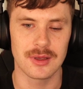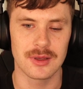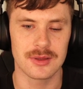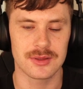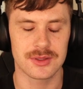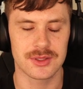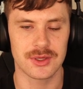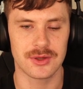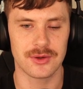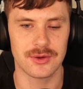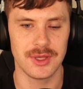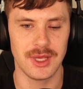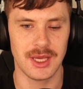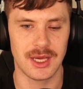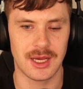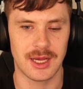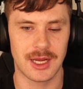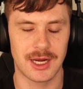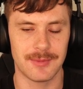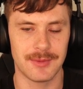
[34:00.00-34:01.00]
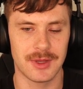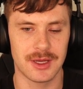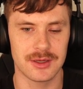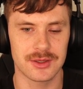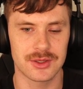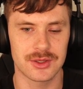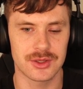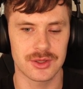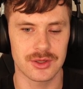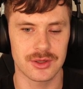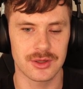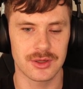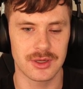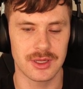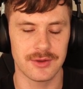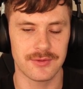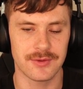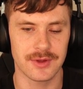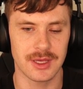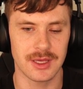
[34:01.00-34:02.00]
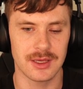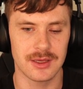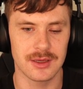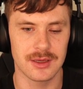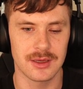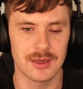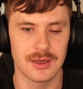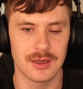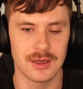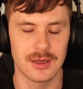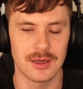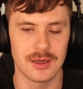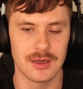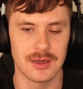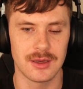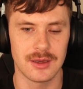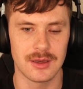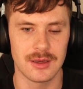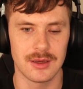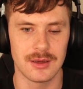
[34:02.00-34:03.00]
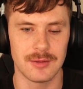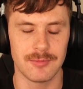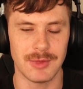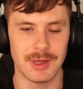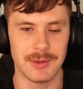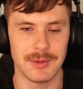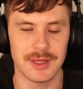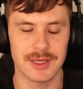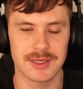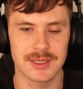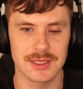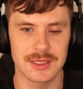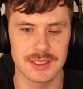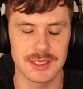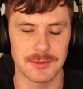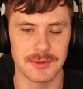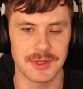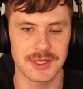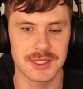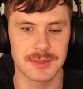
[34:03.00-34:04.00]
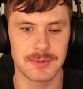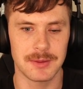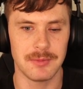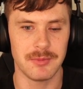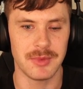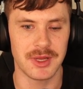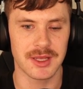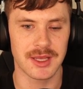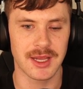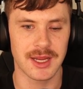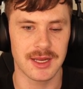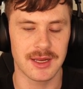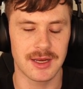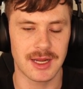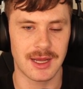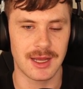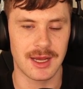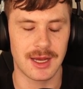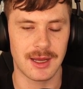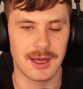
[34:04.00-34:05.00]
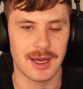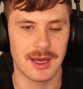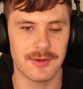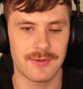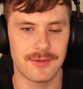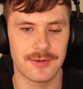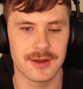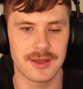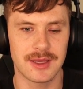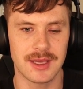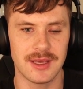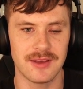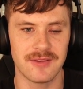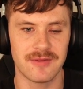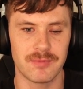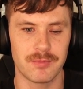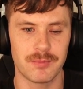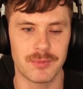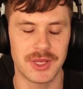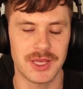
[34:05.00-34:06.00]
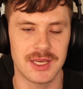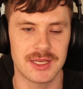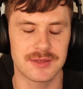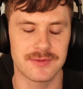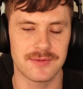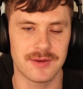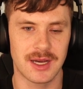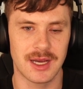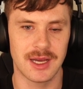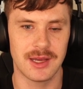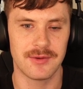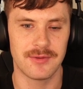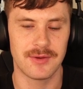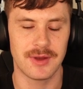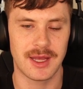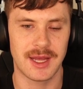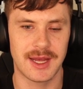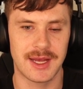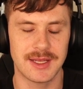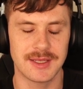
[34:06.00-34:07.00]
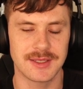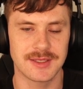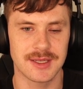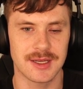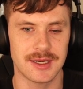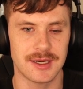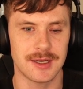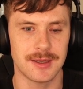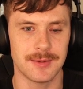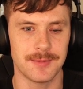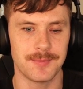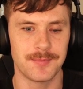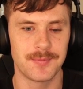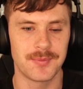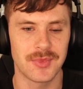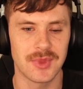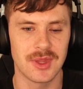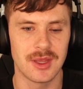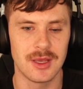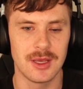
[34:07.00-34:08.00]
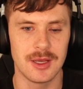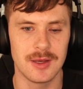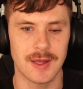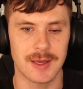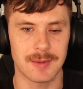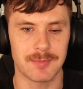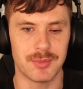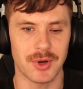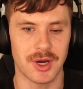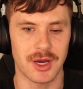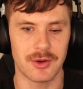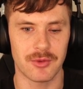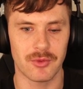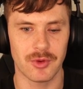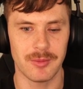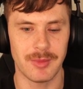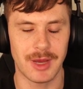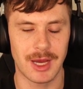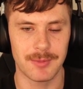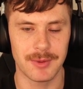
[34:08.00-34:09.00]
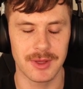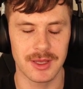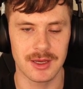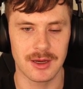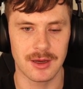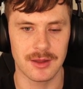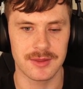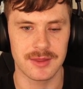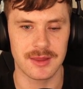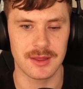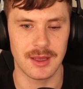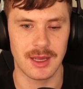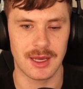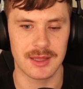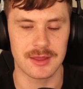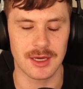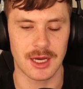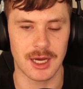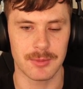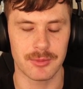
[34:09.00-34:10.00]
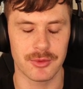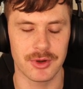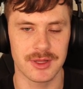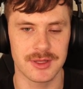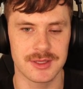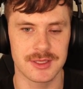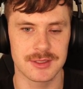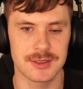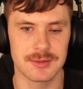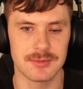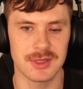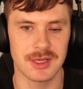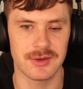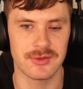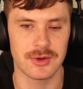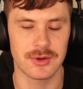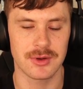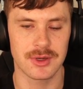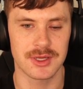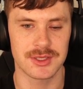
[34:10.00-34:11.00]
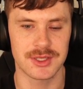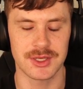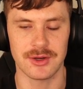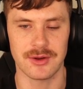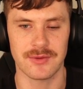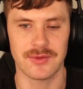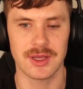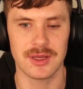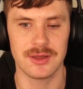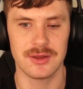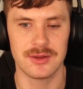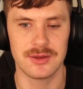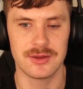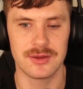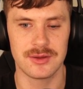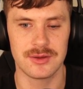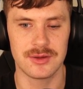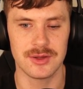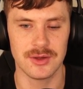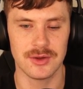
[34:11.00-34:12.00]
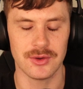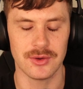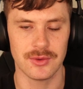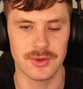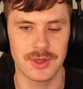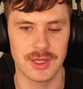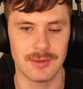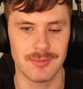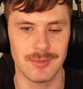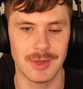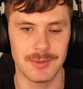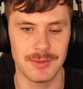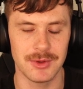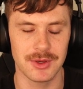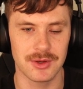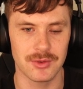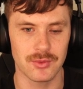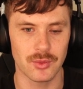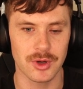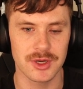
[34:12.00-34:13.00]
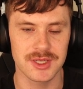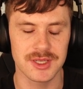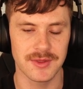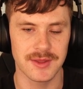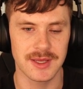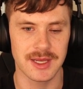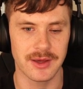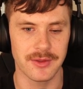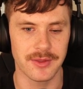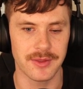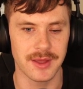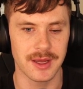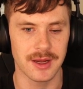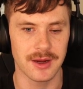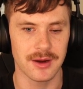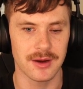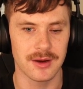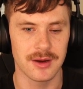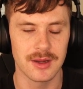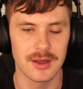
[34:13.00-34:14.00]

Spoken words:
So yeah, and I'm not sure if like maybe some of this could be mitigated. I forget if PS5 has like button remapping at the operating system level, because if they do, then maybe you could work something out there.